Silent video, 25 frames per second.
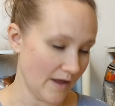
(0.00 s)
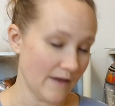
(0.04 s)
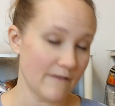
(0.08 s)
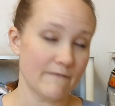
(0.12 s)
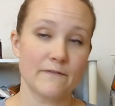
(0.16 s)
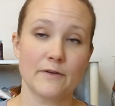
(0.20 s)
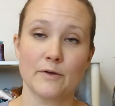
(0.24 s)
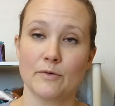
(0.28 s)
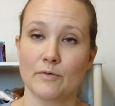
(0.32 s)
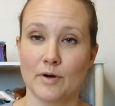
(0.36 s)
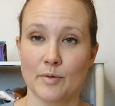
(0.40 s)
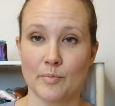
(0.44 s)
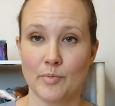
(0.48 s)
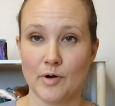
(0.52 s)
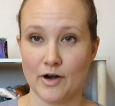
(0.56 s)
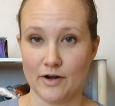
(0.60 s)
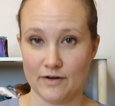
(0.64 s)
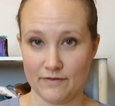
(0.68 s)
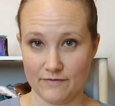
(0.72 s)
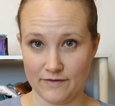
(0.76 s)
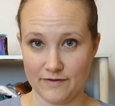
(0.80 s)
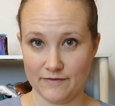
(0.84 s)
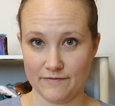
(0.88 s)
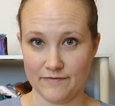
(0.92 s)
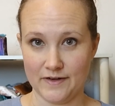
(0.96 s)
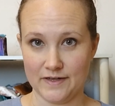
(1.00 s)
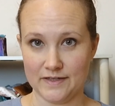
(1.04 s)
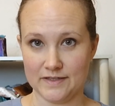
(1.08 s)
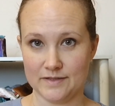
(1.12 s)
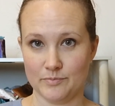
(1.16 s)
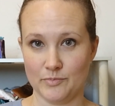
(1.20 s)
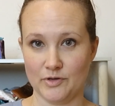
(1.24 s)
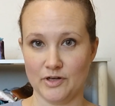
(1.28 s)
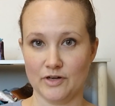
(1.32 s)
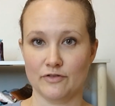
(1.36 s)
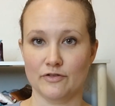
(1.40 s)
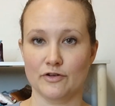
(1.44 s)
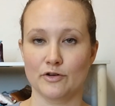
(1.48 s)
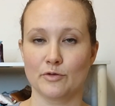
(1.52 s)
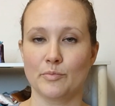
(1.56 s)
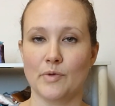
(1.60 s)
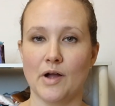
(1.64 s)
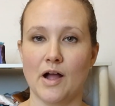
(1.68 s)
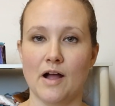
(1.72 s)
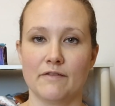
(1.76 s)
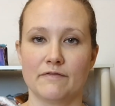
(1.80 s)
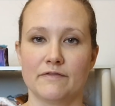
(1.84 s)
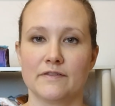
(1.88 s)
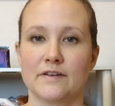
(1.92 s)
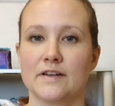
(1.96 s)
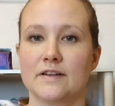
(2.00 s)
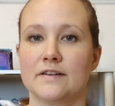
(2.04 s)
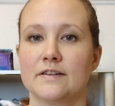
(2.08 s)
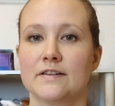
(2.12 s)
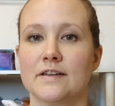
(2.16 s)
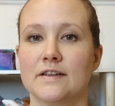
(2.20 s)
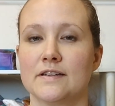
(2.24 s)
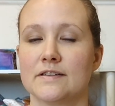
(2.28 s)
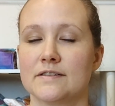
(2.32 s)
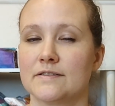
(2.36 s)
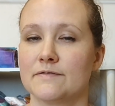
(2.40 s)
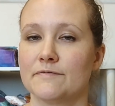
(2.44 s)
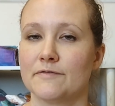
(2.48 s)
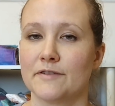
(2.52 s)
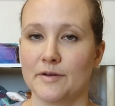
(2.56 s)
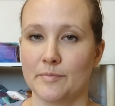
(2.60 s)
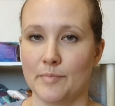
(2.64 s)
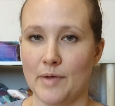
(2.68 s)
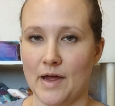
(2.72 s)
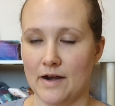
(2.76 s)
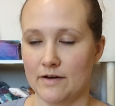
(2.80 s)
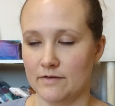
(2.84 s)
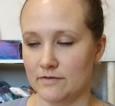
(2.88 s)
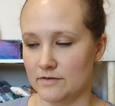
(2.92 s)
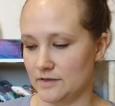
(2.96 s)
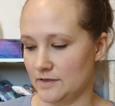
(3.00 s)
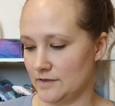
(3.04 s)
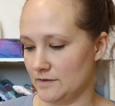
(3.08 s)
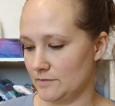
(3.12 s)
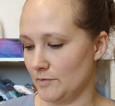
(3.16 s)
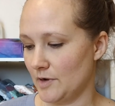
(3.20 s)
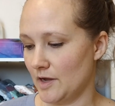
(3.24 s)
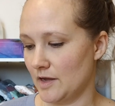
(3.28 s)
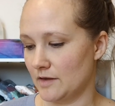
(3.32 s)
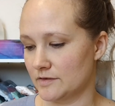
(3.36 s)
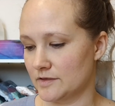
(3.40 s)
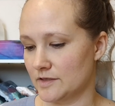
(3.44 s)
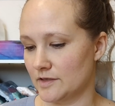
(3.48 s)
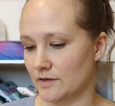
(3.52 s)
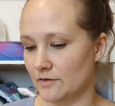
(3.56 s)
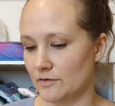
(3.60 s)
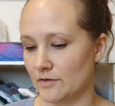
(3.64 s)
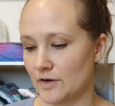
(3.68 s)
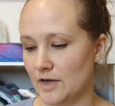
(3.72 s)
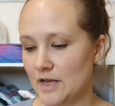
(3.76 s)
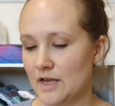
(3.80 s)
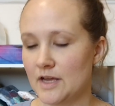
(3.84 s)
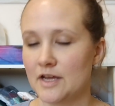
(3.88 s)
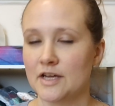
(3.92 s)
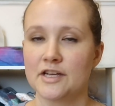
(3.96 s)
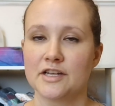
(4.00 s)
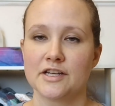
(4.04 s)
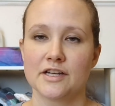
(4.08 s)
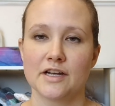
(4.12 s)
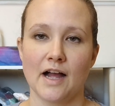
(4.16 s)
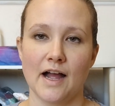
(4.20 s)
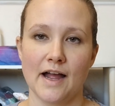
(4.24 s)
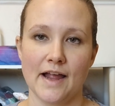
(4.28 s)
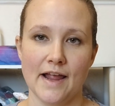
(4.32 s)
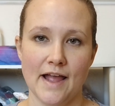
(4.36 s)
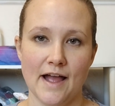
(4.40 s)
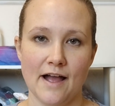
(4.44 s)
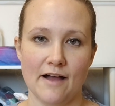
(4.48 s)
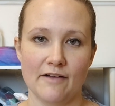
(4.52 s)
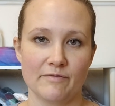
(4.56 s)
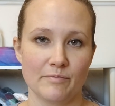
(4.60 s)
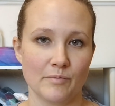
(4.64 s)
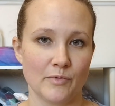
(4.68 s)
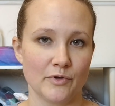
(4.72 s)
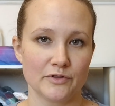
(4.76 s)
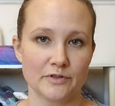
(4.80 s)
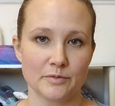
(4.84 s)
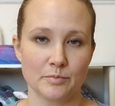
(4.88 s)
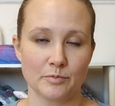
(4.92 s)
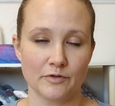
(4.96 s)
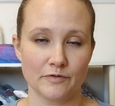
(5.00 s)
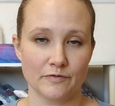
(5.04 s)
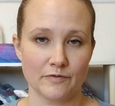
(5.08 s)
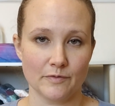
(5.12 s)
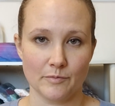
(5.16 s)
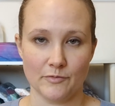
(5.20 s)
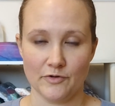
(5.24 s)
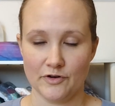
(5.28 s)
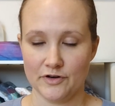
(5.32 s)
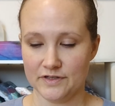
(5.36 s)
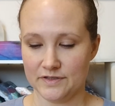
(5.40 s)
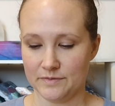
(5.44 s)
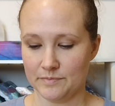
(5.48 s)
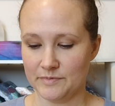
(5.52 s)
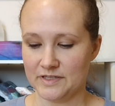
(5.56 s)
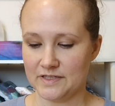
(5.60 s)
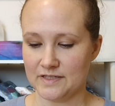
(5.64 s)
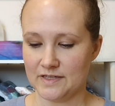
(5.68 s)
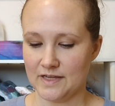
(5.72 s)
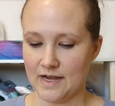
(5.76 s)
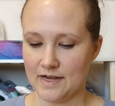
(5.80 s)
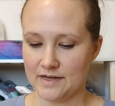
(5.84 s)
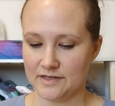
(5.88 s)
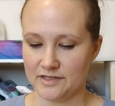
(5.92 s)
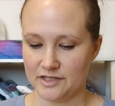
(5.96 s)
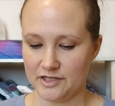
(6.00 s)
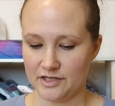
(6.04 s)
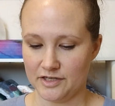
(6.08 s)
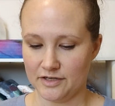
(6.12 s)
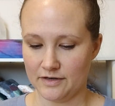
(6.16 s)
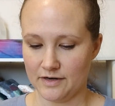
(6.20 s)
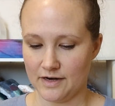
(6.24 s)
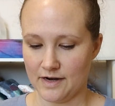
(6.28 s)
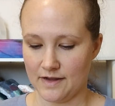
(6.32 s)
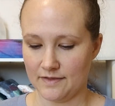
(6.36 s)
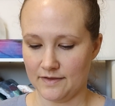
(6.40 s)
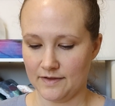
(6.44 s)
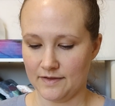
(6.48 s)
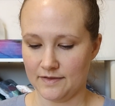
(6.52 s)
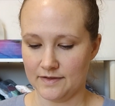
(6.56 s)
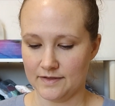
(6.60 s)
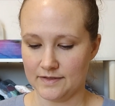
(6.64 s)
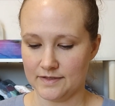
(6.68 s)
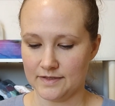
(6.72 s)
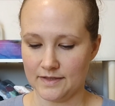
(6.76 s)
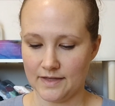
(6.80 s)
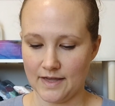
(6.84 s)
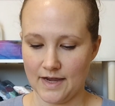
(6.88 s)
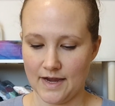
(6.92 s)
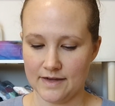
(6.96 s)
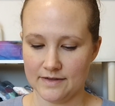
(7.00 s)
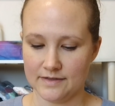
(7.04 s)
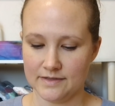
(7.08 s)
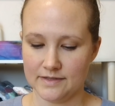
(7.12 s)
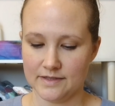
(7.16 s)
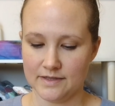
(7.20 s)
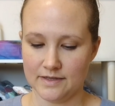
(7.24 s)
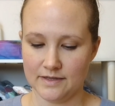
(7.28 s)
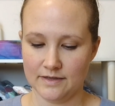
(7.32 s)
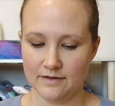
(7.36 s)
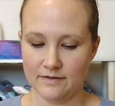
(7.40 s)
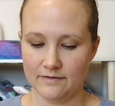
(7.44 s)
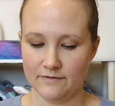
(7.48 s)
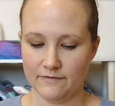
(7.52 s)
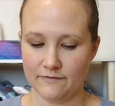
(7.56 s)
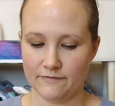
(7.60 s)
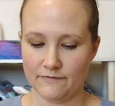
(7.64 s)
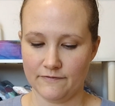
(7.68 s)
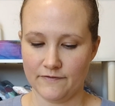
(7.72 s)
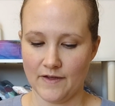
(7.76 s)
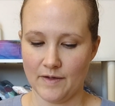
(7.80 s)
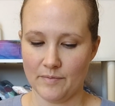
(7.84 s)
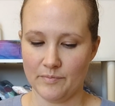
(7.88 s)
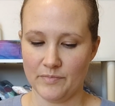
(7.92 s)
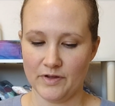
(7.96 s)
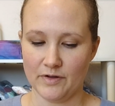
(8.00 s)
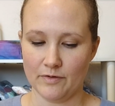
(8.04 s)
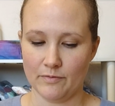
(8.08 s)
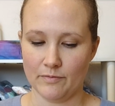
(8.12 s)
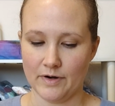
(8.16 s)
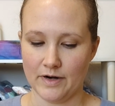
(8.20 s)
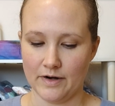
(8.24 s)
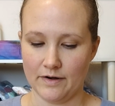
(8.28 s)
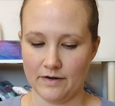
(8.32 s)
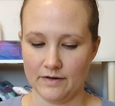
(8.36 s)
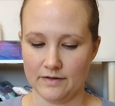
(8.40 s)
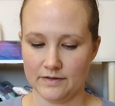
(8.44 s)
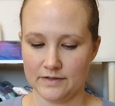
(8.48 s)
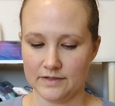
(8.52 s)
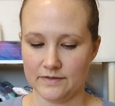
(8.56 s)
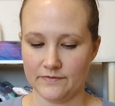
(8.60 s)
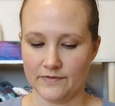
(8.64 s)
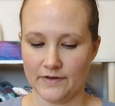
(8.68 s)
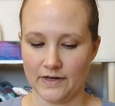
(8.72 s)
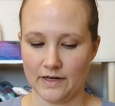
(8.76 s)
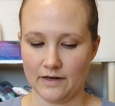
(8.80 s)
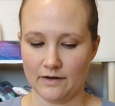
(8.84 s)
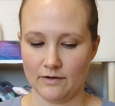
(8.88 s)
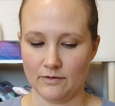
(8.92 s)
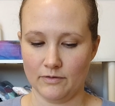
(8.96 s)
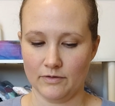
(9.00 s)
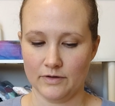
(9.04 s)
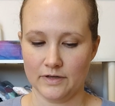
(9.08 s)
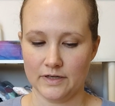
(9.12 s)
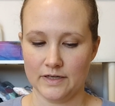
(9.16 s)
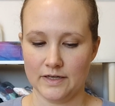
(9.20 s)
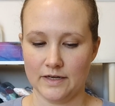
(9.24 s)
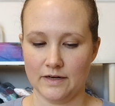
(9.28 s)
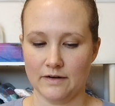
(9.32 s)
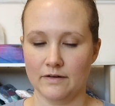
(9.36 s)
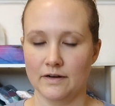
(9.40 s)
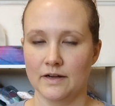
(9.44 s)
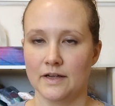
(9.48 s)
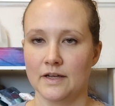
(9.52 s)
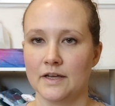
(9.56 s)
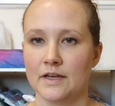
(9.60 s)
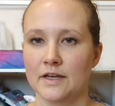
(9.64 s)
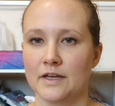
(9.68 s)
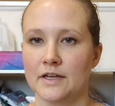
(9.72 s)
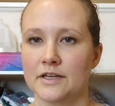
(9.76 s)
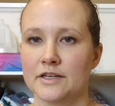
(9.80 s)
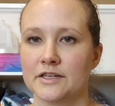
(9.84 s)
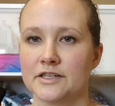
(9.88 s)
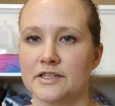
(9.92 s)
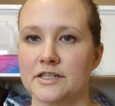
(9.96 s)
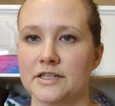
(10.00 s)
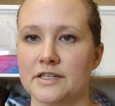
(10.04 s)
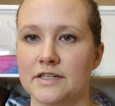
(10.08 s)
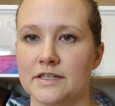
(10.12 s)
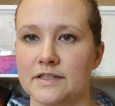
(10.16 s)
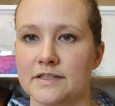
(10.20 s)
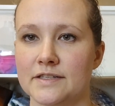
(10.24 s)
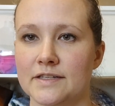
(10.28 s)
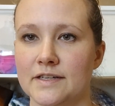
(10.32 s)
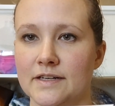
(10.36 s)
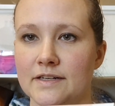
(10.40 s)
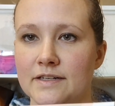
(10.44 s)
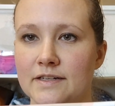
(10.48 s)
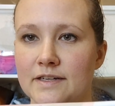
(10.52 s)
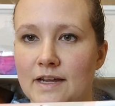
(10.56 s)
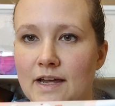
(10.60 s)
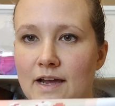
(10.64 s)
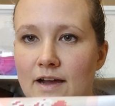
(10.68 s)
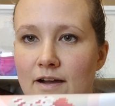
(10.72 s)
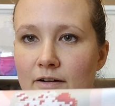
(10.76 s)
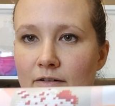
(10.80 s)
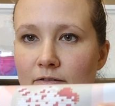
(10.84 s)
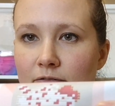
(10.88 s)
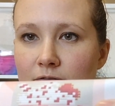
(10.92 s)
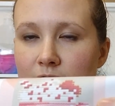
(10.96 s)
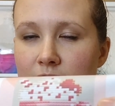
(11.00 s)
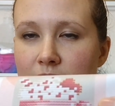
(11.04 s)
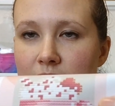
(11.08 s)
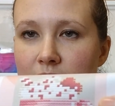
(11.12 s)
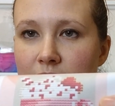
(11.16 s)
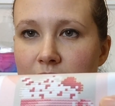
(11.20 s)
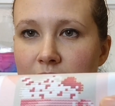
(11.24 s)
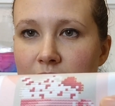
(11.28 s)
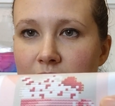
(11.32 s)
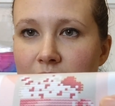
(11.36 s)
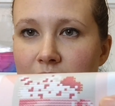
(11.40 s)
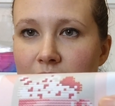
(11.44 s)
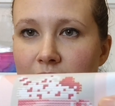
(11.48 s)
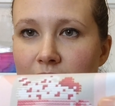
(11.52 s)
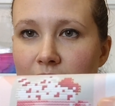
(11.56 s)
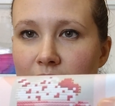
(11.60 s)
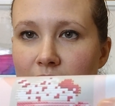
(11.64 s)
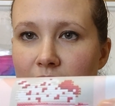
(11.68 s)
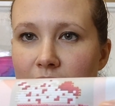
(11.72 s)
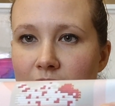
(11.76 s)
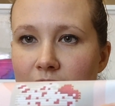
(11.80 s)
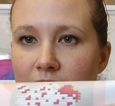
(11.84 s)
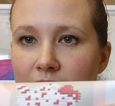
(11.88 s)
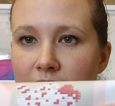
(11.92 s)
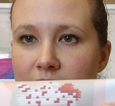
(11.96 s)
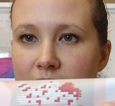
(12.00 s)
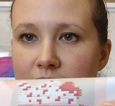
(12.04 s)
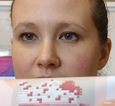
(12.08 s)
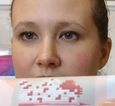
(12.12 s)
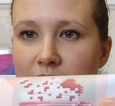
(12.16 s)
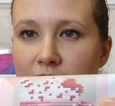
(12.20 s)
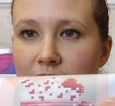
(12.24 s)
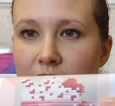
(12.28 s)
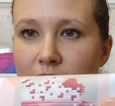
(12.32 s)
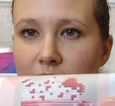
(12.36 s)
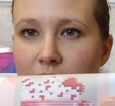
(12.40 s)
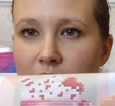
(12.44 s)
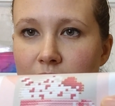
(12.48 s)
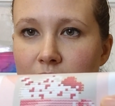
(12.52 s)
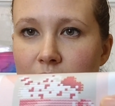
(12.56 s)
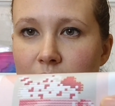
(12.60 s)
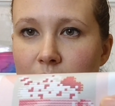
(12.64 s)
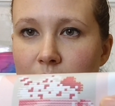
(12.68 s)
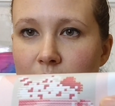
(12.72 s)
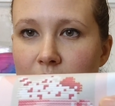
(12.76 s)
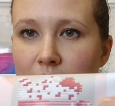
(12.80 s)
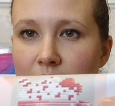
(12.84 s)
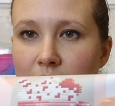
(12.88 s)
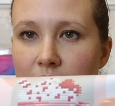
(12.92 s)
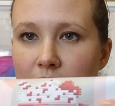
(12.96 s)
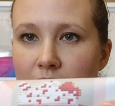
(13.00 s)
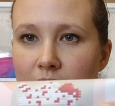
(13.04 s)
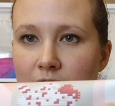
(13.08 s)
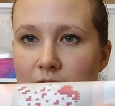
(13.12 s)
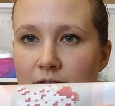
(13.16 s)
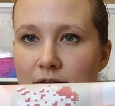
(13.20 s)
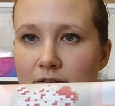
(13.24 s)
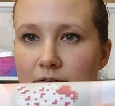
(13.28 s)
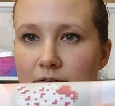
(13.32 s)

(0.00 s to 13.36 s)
if you are part of her Facebook group, often does free patterns as well. So I have multiple from Christmas last year, and then this last February, let's see if I can hold it down, she sent out this cute little one.